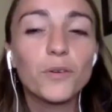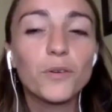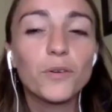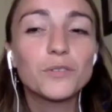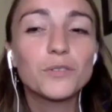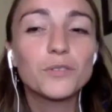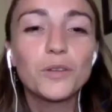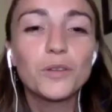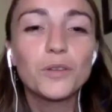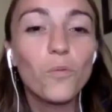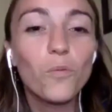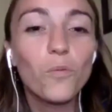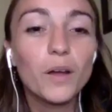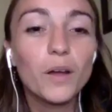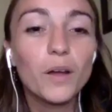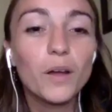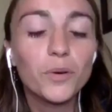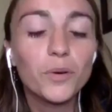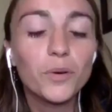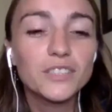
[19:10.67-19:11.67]
There was only
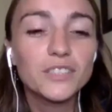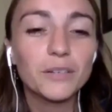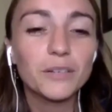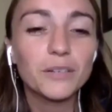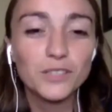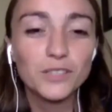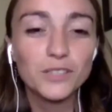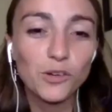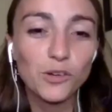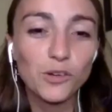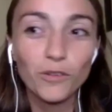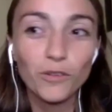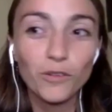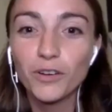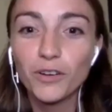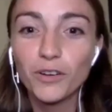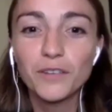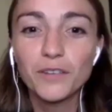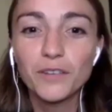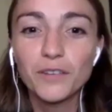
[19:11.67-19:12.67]
one person that was the
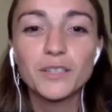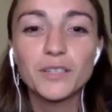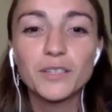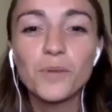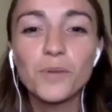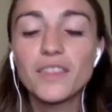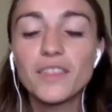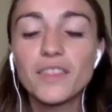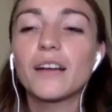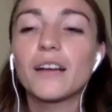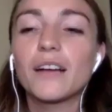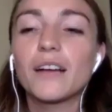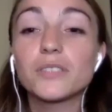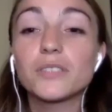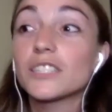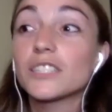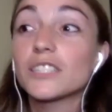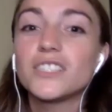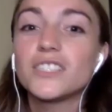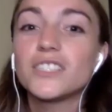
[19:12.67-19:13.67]
girlfriend of someone that I was
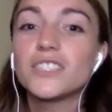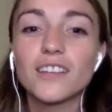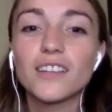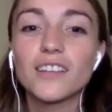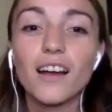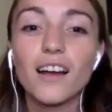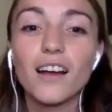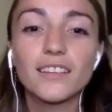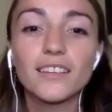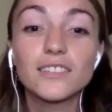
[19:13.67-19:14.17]
like, she's hot,